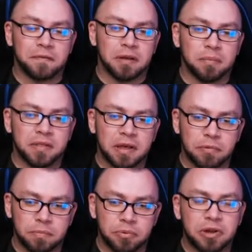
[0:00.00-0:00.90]
for them, and they
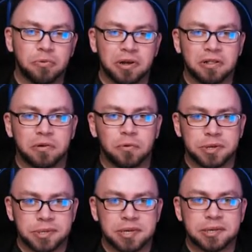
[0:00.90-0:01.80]
would pretty quickly
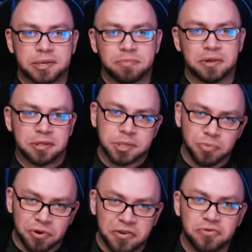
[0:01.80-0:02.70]
want to seek something that's
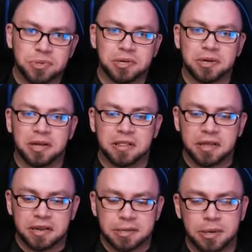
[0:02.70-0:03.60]
more interesting and
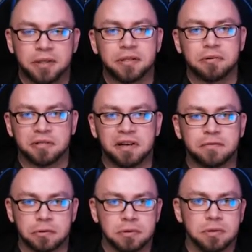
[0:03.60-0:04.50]
that is on their
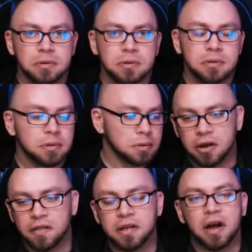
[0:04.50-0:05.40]
level.
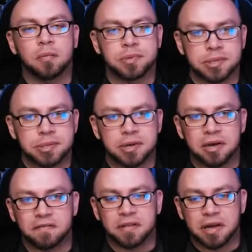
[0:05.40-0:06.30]
And on the opposite
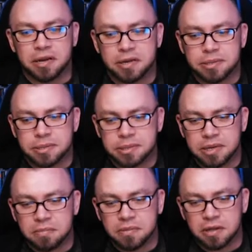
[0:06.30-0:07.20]
side of that, it's the
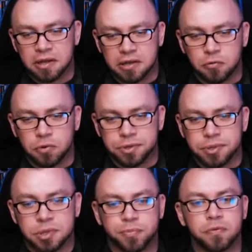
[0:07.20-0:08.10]
same thing. Like, you
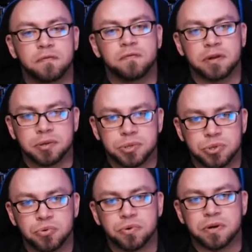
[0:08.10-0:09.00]
wouldn't spoon feed a
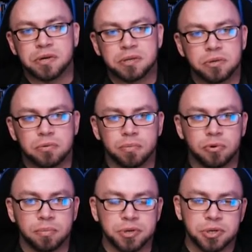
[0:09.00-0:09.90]
story to a
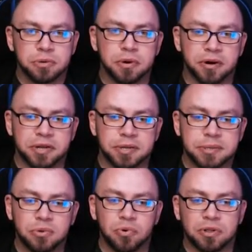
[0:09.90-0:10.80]
more mature
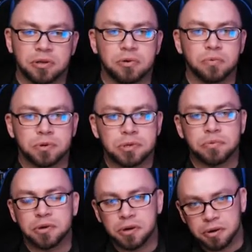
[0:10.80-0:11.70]
audience the way that you would
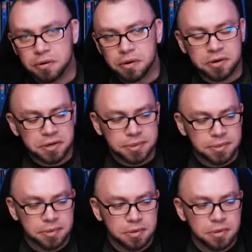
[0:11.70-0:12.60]
to a younger
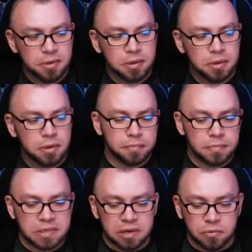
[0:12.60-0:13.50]
audience. It's